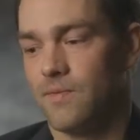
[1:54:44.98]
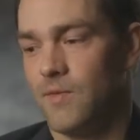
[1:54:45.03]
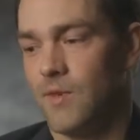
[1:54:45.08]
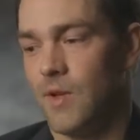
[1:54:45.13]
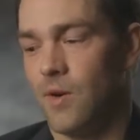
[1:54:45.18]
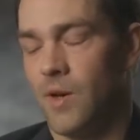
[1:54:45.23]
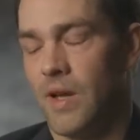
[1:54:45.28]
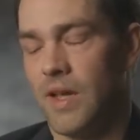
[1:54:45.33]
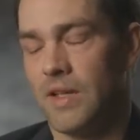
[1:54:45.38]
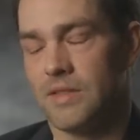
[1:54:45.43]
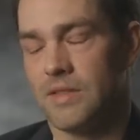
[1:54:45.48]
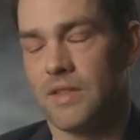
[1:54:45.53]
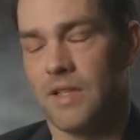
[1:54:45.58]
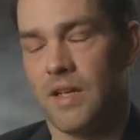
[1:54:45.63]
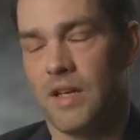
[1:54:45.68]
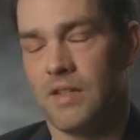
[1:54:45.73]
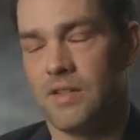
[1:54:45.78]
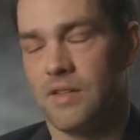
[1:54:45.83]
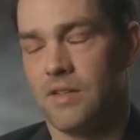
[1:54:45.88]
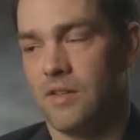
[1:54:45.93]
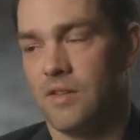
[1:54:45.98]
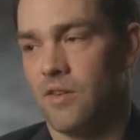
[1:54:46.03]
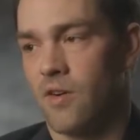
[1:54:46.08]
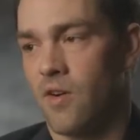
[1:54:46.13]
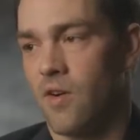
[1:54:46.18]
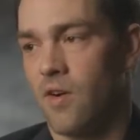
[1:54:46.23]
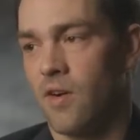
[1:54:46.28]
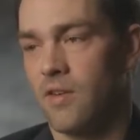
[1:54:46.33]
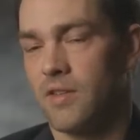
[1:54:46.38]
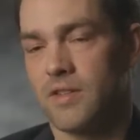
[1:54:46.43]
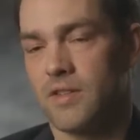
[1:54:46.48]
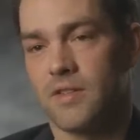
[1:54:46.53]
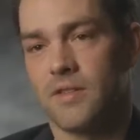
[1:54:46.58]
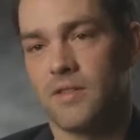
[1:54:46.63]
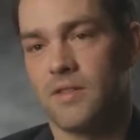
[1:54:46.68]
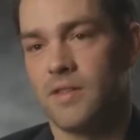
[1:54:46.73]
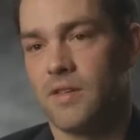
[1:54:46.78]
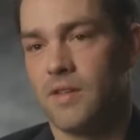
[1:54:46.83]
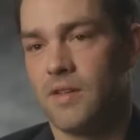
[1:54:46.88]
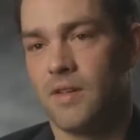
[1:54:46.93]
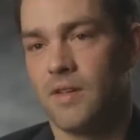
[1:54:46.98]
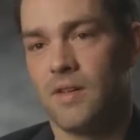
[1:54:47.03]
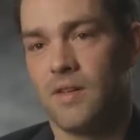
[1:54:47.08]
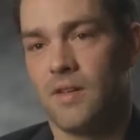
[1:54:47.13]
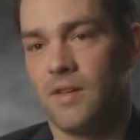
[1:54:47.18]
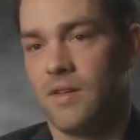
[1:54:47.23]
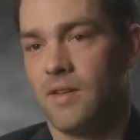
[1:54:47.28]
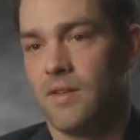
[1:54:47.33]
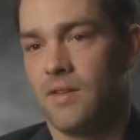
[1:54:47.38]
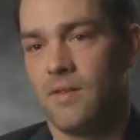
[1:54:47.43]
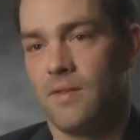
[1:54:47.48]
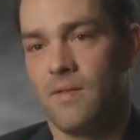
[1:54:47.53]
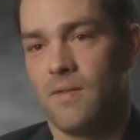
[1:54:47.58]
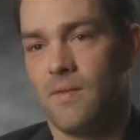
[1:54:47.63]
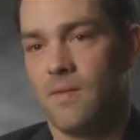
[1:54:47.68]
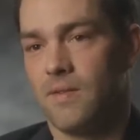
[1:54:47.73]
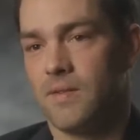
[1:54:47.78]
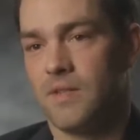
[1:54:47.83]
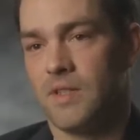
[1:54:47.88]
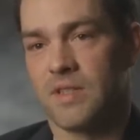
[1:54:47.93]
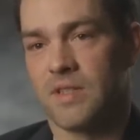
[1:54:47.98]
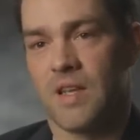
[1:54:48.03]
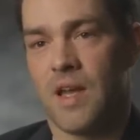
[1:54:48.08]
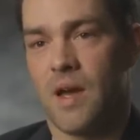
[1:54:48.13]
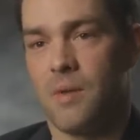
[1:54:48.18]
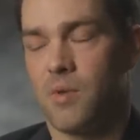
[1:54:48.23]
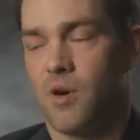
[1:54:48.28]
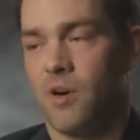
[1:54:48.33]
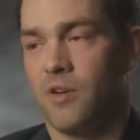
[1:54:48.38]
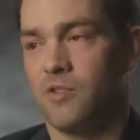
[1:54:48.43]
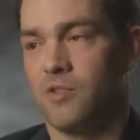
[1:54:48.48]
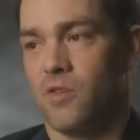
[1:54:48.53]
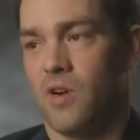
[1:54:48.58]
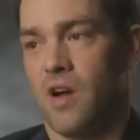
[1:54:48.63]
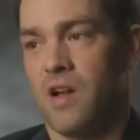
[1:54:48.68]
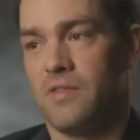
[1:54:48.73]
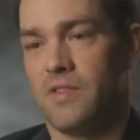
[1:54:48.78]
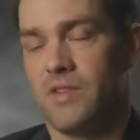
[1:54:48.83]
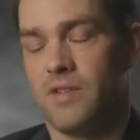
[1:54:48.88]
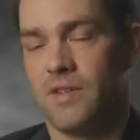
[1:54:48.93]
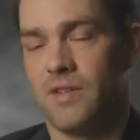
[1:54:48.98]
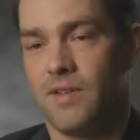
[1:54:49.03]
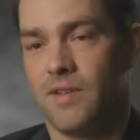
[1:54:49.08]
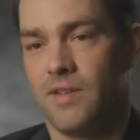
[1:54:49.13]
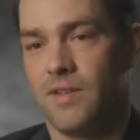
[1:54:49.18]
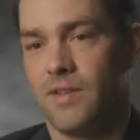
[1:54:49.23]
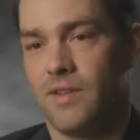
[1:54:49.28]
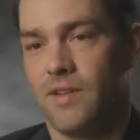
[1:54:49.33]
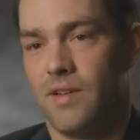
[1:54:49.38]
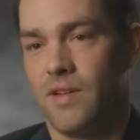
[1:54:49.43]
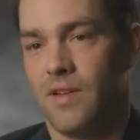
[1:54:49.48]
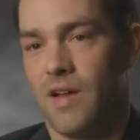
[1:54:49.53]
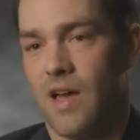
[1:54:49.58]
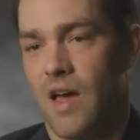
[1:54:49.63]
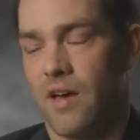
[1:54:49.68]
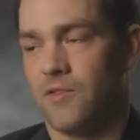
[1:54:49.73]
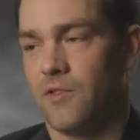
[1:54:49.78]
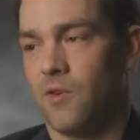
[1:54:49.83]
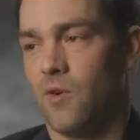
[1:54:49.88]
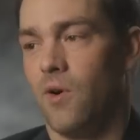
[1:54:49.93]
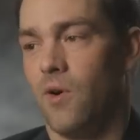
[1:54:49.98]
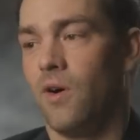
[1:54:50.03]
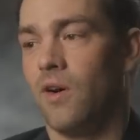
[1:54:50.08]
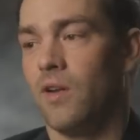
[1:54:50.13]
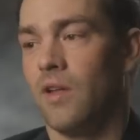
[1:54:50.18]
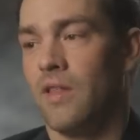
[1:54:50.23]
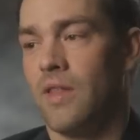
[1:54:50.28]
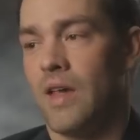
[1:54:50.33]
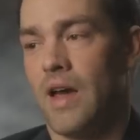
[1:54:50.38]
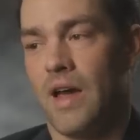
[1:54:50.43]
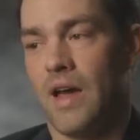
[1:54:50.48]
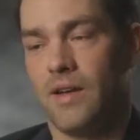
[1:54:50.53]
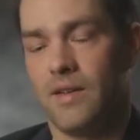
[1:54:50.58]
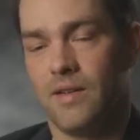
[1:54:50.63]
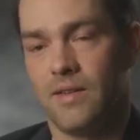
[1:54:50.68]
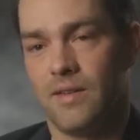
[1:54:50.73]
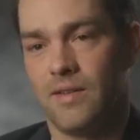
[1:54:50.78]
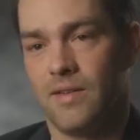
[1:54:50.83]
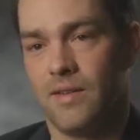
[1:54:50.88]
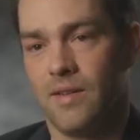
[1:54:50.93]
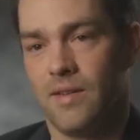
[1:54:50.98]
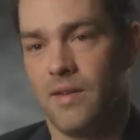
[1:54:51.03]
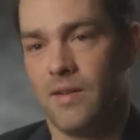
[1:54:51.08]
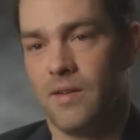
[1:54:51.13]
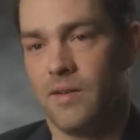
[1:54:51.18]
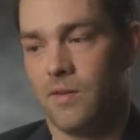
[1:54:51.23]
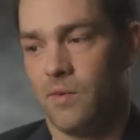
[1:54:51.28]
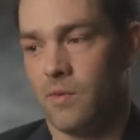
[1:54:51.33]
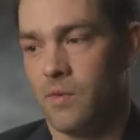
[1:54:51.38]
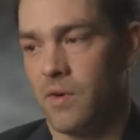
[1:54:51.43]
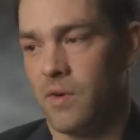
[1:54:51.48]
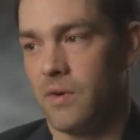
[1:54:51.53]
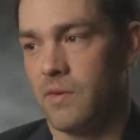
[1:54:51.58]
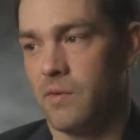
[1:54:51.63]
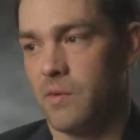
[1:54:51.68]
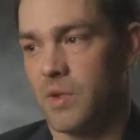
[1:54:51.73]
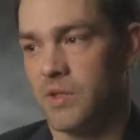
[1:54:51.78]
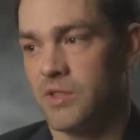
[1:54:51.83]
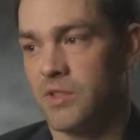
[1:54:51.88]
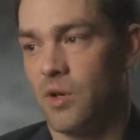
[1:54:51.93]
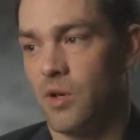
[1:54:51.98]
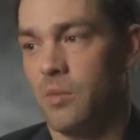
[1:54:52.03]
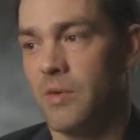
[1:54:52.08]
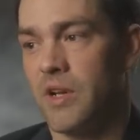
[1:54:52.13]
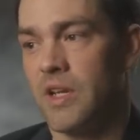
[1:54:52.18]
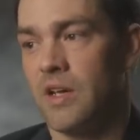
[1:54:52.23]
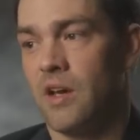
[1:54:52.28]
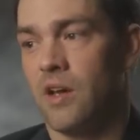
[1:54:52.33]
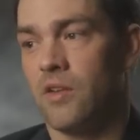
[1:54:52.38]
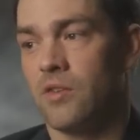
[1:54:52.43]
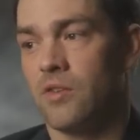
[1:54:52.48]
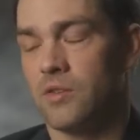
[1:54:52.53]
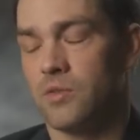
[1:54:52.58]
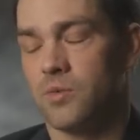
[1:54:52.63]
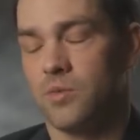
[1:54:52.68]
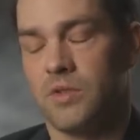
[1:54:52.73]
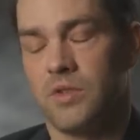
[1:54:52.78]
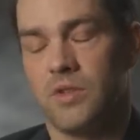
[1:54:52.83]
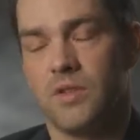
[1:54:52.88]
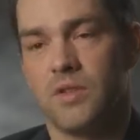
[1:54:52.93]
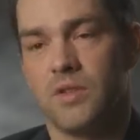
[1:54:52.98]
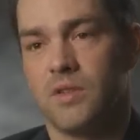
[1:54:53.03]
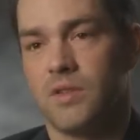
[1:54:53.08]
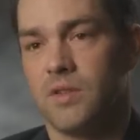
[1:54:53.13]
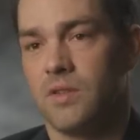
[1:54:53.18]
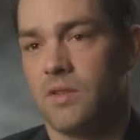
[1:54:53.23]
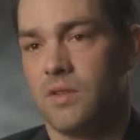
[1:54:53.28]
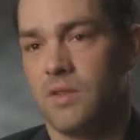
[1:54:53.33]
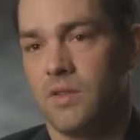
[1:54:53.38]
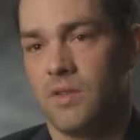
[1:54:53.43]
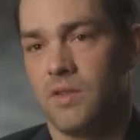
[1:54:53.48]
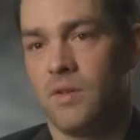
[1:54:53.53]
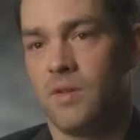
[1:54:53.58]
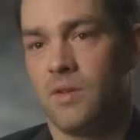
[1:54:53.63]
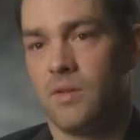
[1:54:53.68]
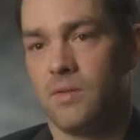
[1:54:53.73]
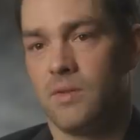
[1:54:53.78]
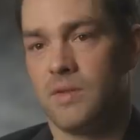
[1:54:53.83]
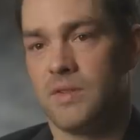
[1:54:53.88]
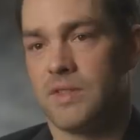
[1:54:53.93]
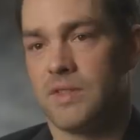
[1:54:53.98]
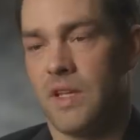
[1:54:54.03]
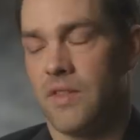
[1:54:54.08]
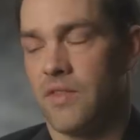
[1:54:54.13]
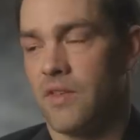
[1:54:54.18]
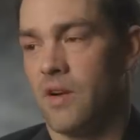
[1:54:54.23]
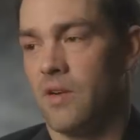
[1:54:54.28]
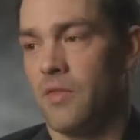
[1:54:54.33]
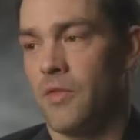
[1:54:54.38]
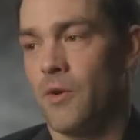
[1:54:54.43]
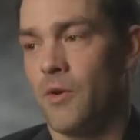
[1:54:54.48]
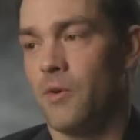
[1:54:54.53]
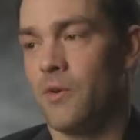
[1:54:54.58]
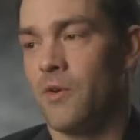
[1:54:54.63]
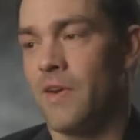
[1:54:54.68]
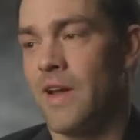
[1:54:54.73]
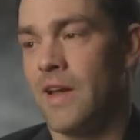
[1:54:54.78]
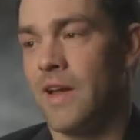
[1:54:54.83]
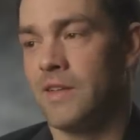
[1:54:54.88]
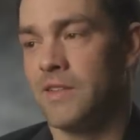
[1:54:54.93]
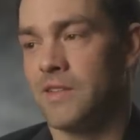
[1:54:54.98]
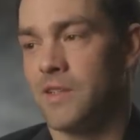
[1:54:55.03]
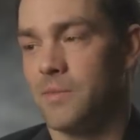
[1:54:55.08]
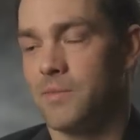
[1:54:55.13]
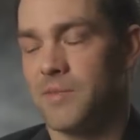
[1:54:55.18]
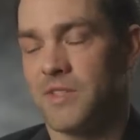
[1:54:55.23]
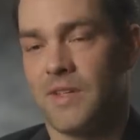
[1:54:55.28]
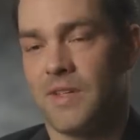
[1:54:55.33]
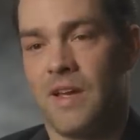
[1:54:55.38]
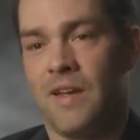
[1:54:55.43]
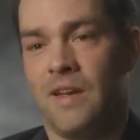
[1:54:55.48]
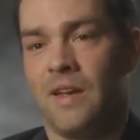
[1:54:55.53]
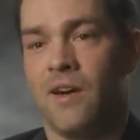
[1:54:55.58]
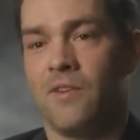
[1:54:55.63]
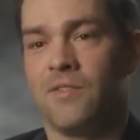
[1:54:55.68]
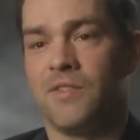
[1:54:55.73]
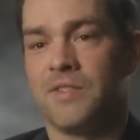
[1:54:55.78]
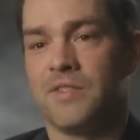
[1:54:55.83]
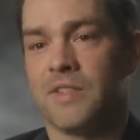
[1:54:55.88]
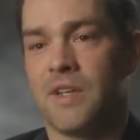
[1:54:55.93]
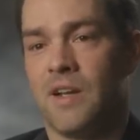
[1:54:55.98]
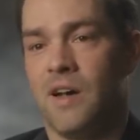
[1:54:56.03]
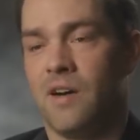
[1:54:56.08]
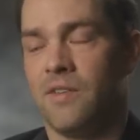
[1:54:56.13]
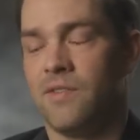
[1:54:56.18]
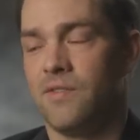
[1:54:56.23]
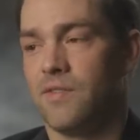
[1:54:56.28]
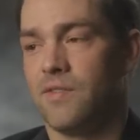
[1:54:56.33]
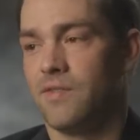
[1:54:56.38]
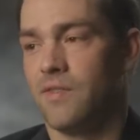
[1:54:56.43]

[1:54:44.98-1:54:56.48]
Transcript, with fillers: no hesitation in their hearts, just kept on driving after all of that, where so many others would sit there and throw their hands up and say, enough is enough,